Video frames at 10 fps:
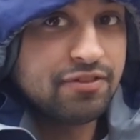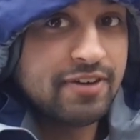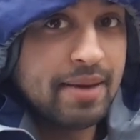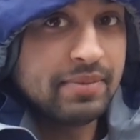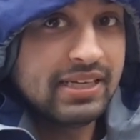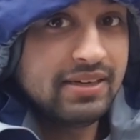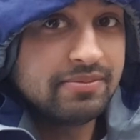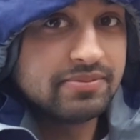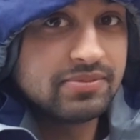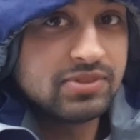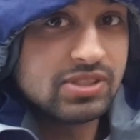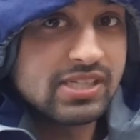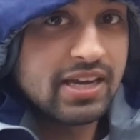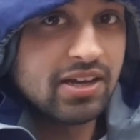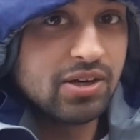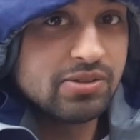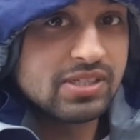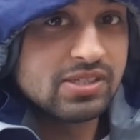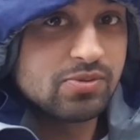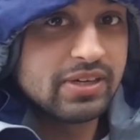family to say hello
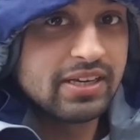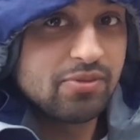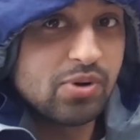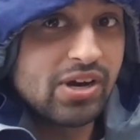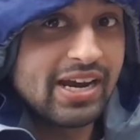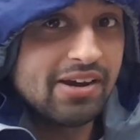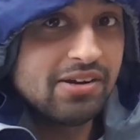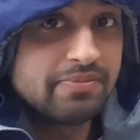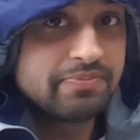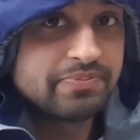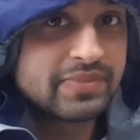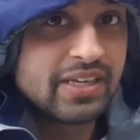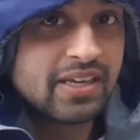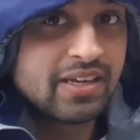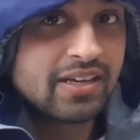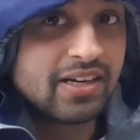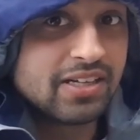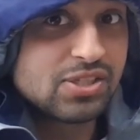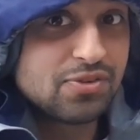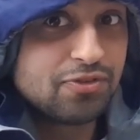since we were here.
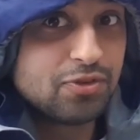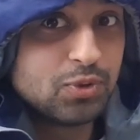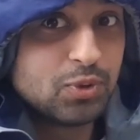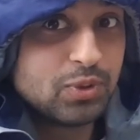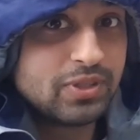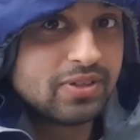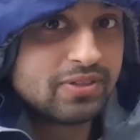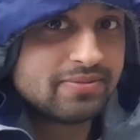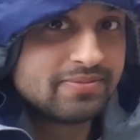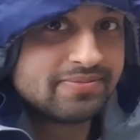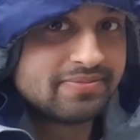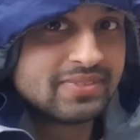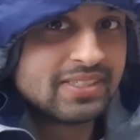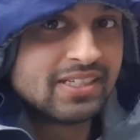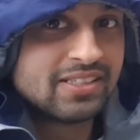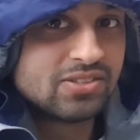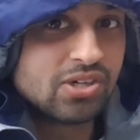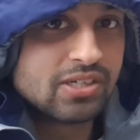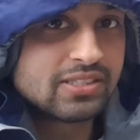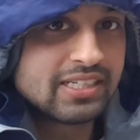Got some food,
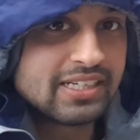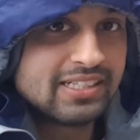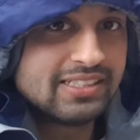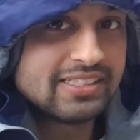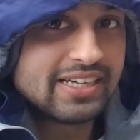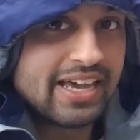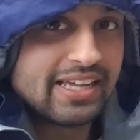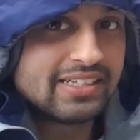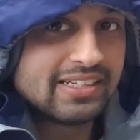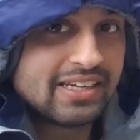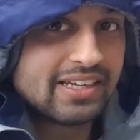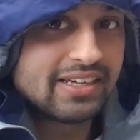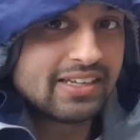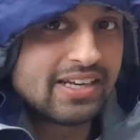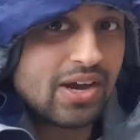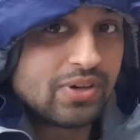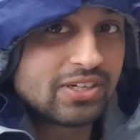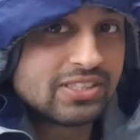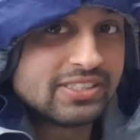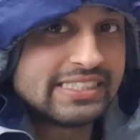talked a little, and now
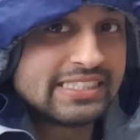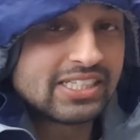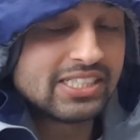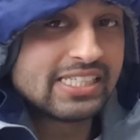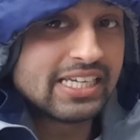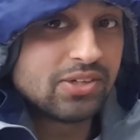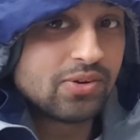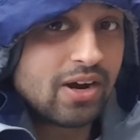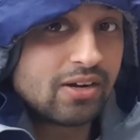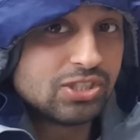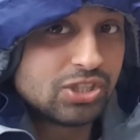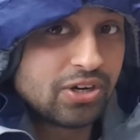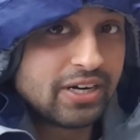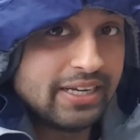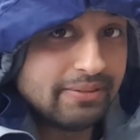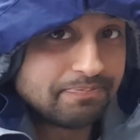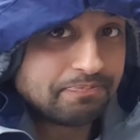we'll continue our journey